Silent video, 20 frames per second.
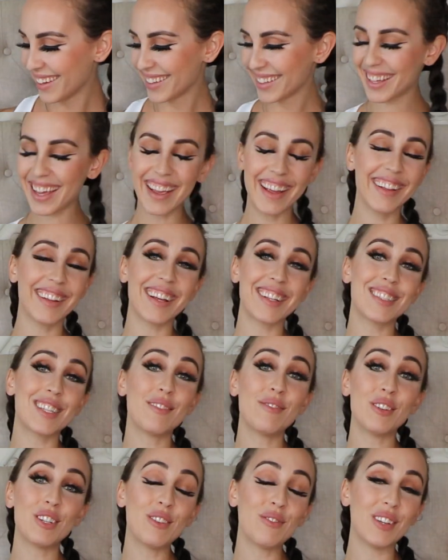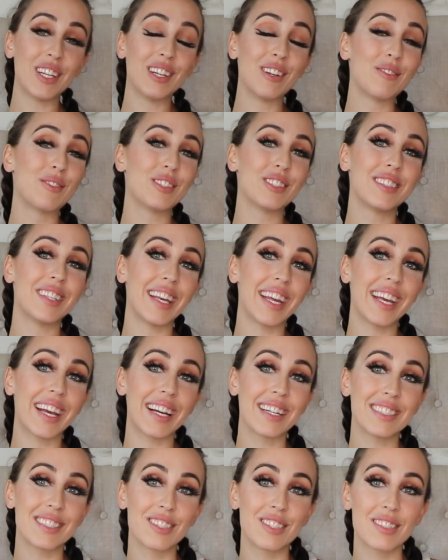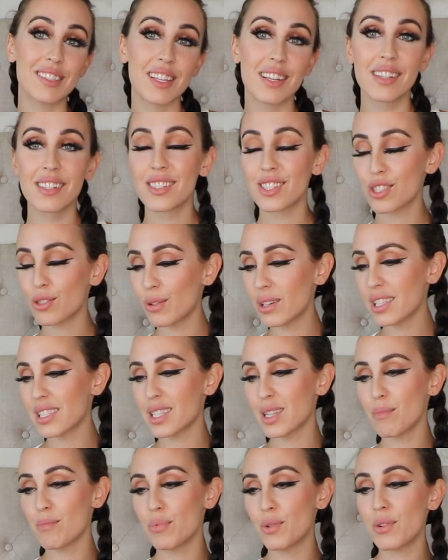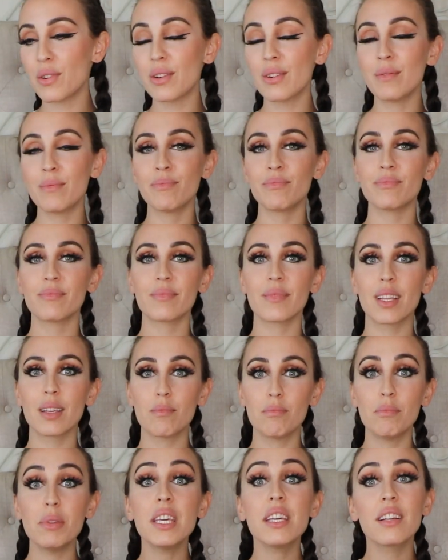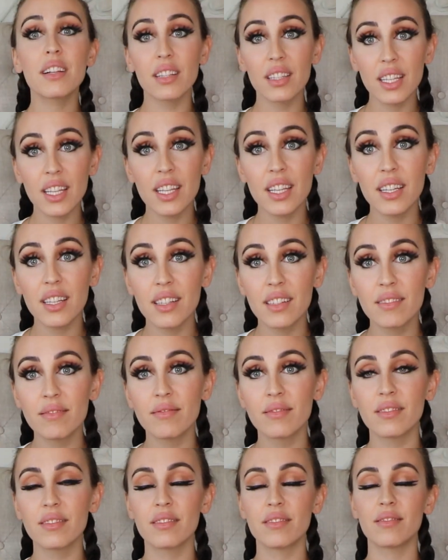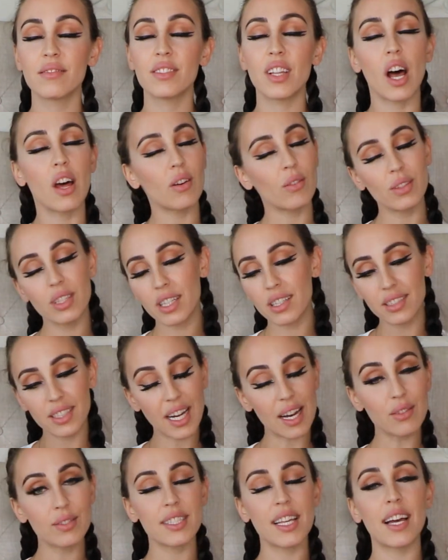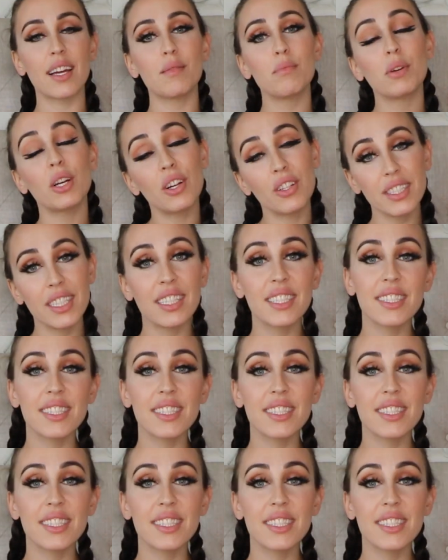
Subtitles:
Okay, that's it for the video for today, guys. Just short and simple. Be clean, not only on the outside, but on the